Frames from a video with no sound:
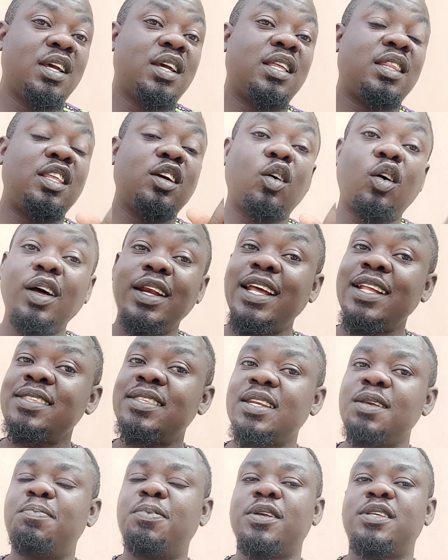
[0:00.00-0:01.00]
The other
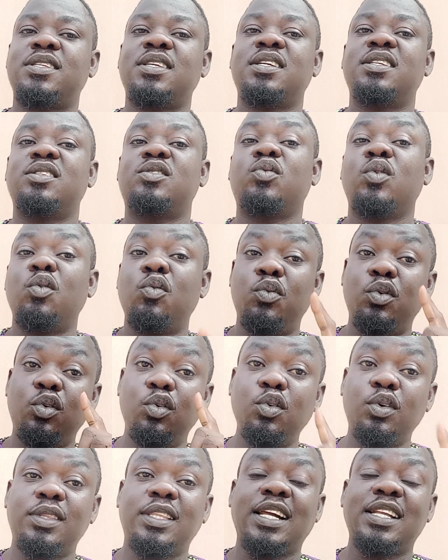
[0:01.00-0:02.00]
3%, when we
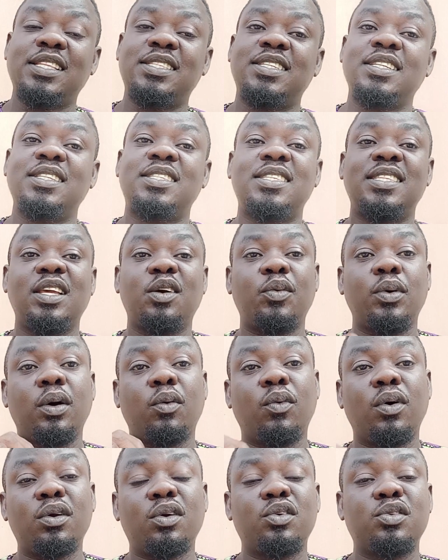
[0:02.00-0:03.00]
looked at it, there were
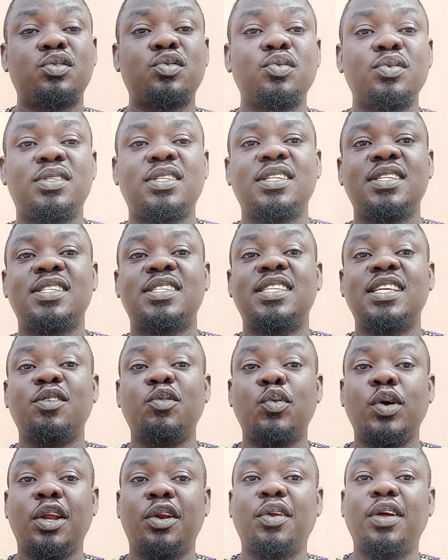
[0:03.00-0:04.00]
one or two things they
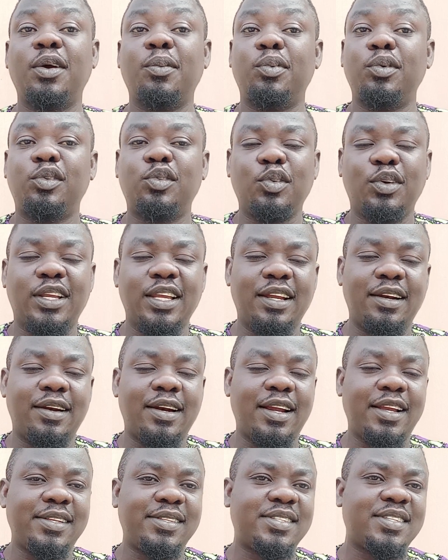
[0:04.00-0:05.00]
were not able to get
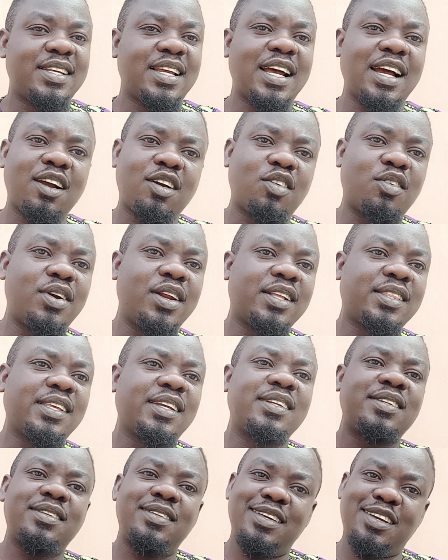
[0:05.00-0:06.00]
right and
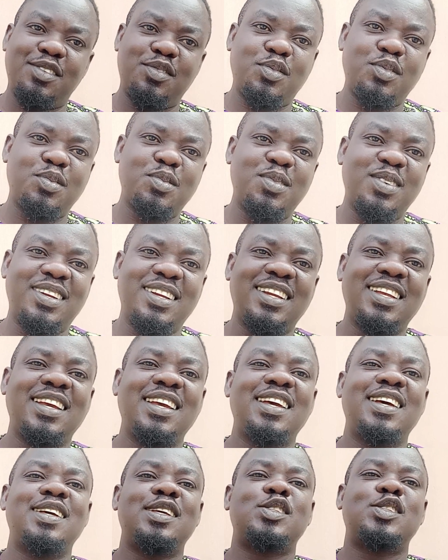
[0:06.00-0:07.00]
corrected. They are doing well.
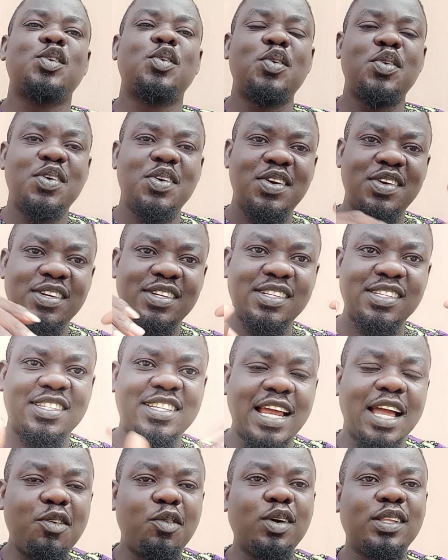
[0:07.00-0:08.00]
So
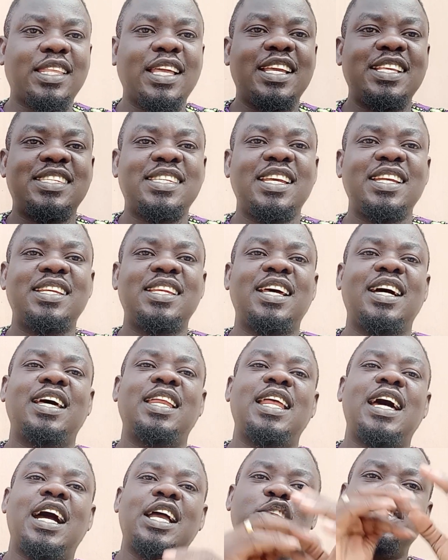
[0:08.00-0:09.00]
try what I said
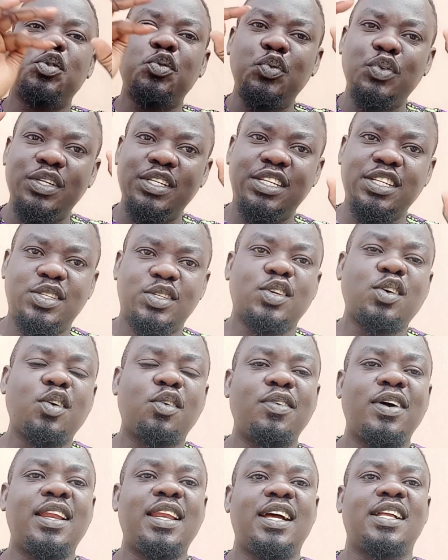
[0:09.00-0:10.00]
now, and you will
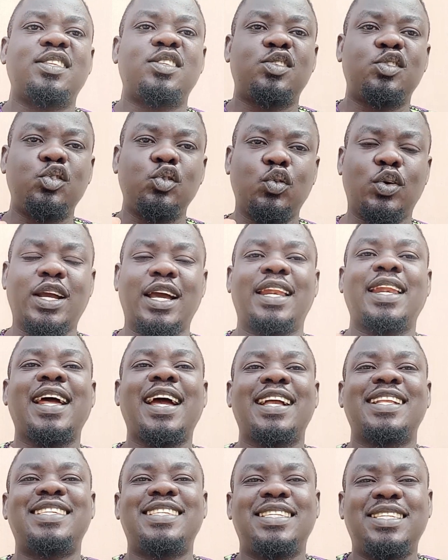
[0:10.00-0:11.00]
discover that you can
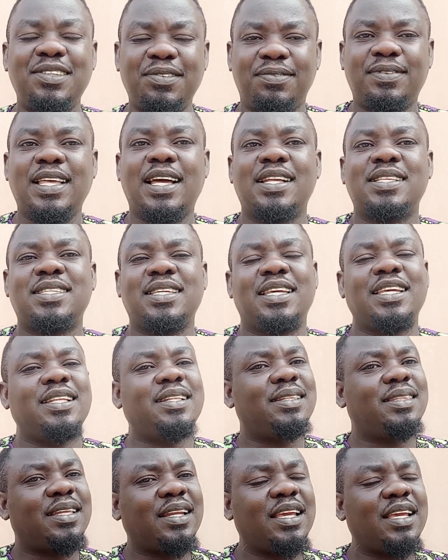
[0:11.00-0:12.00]
achieve that
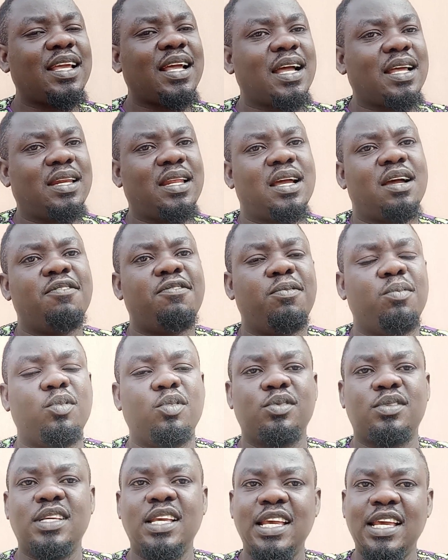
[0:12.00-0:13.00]
in 3.5
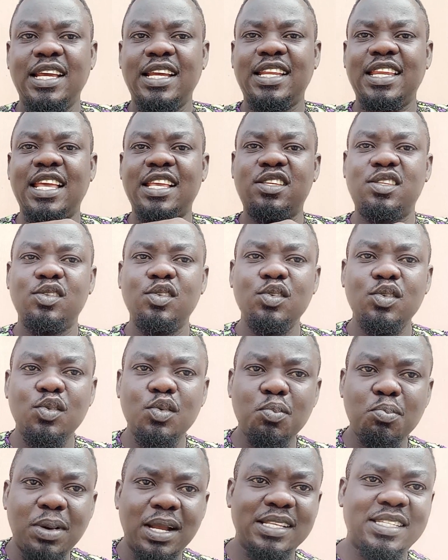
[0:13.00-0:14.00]
months. There's no
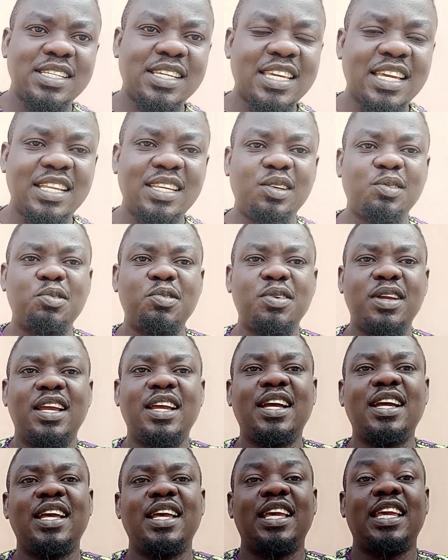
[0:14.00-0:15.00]
magic
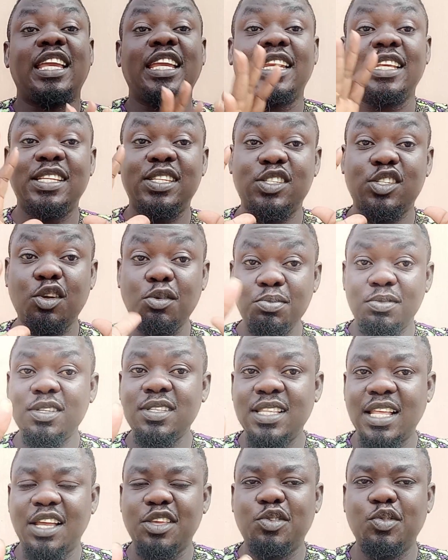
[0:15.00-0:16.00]
anywhere. It is something
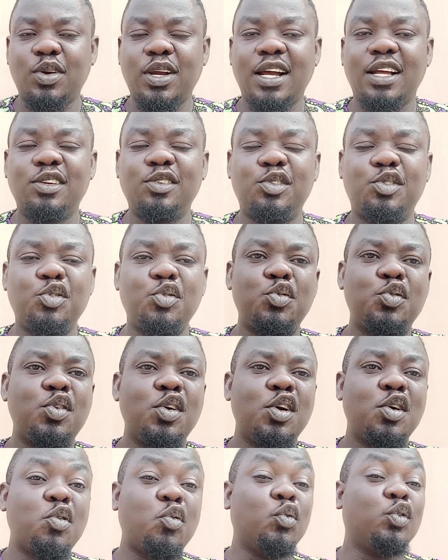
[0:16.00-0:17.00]
that you can do
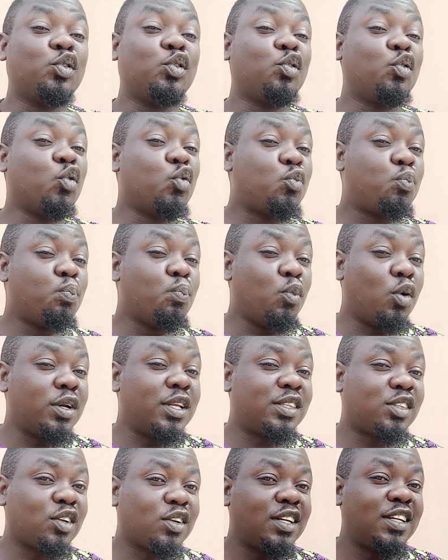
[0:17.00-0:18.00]
with good
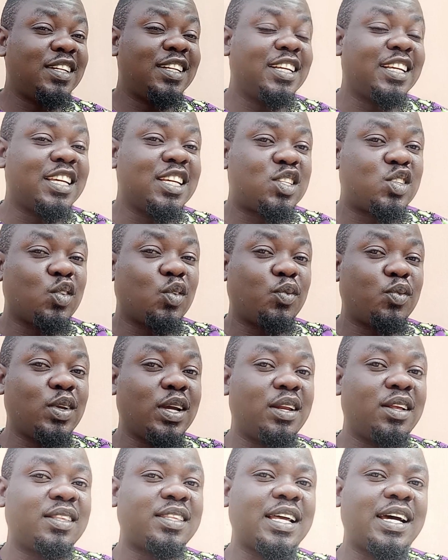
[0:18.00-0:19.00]
monitoring. In case
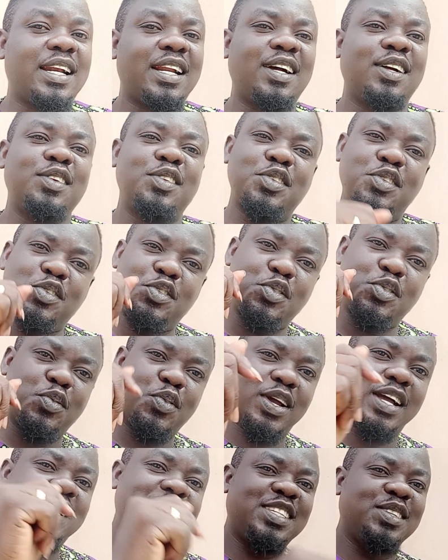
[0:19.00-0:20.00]
you're not around, you
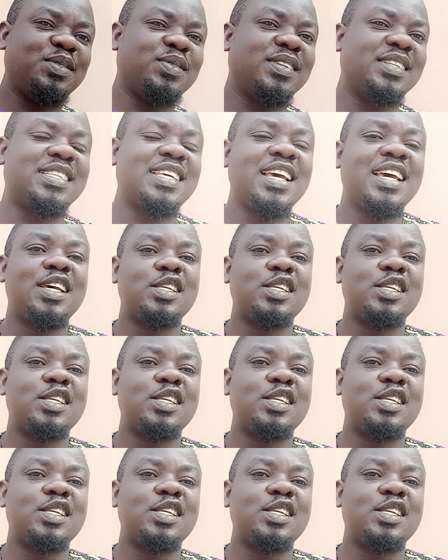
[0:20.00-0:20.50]
will achieve it.